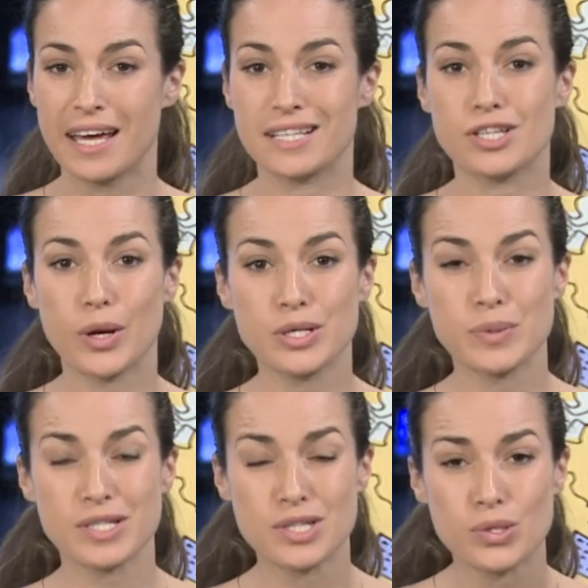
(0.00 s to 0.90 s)
it's going to
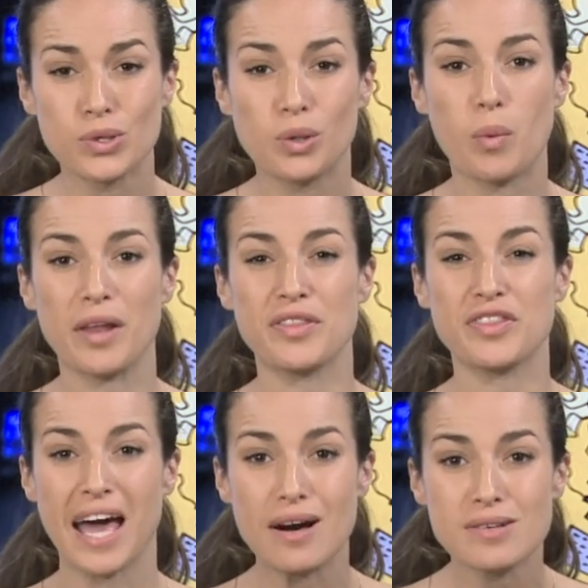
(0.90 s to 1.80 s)
install
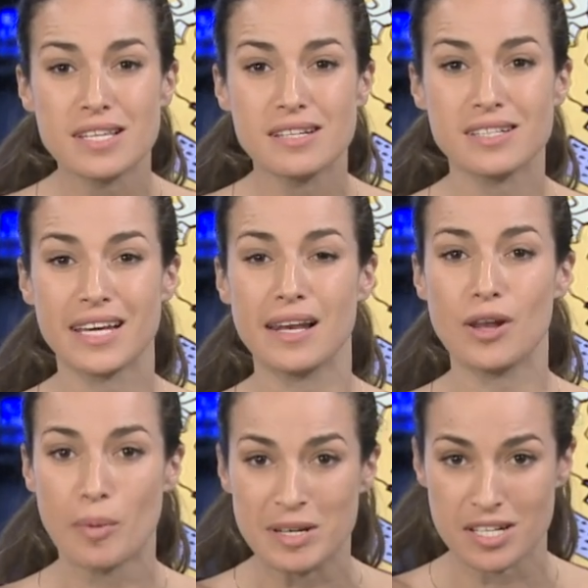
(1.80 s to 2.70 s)
1,000
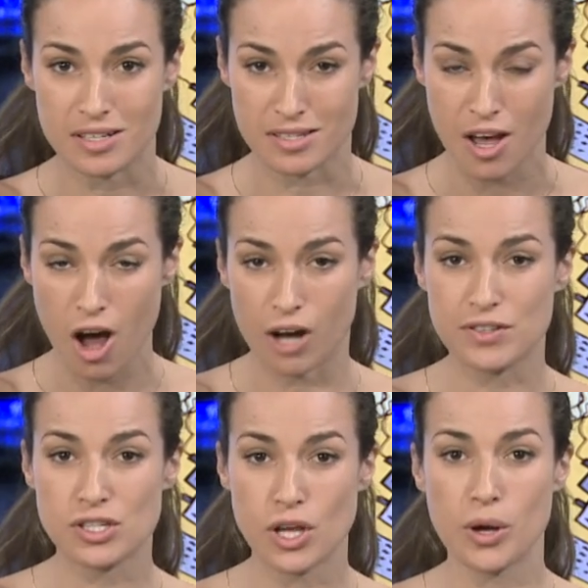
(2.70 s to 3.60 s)
kilometres of
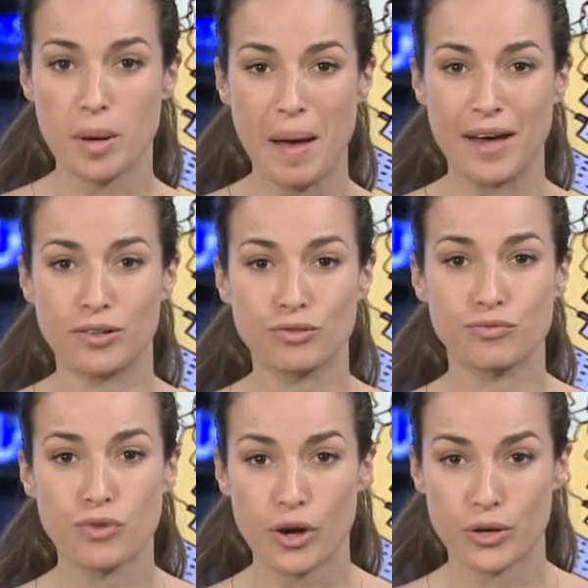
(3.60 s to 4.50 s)
solar
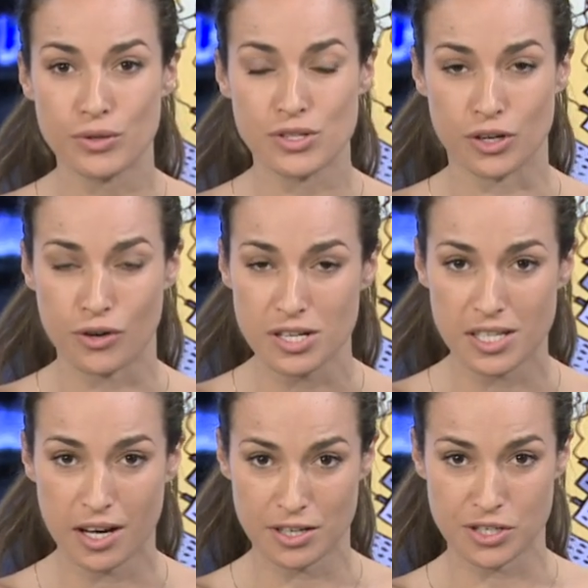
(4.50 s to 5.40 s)
panel roads across
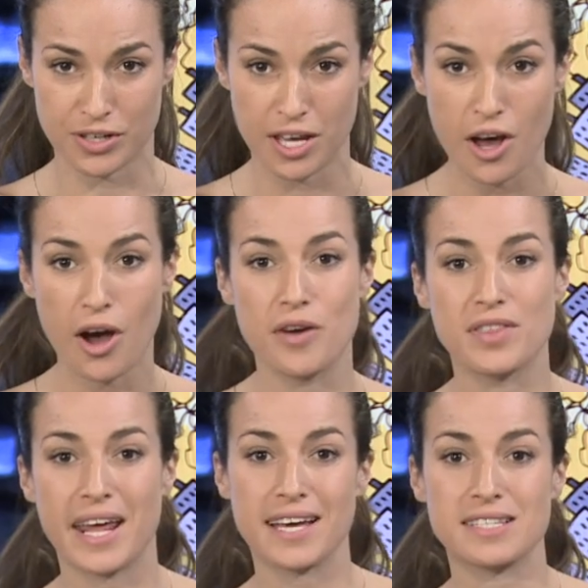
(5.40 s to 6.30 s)
the country over
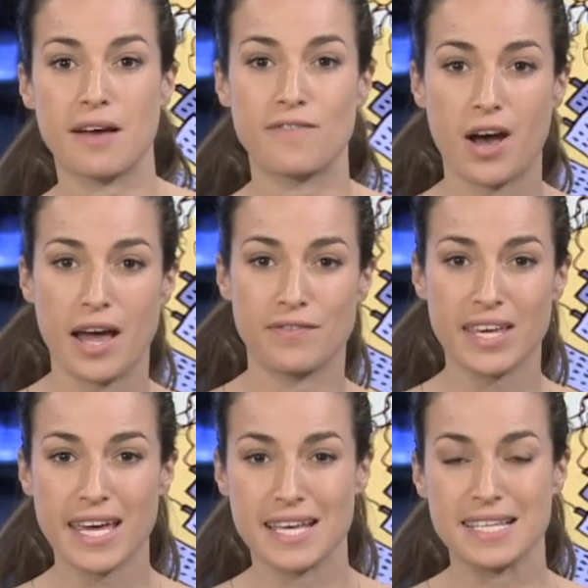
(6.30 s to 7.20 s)
the next 5
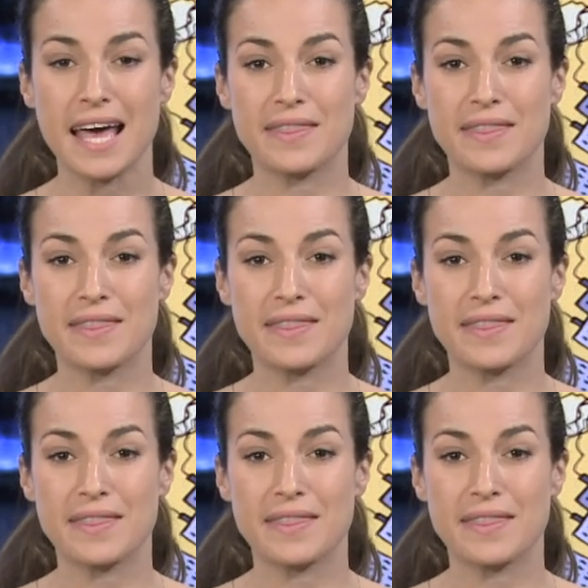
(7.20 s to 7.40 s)
years.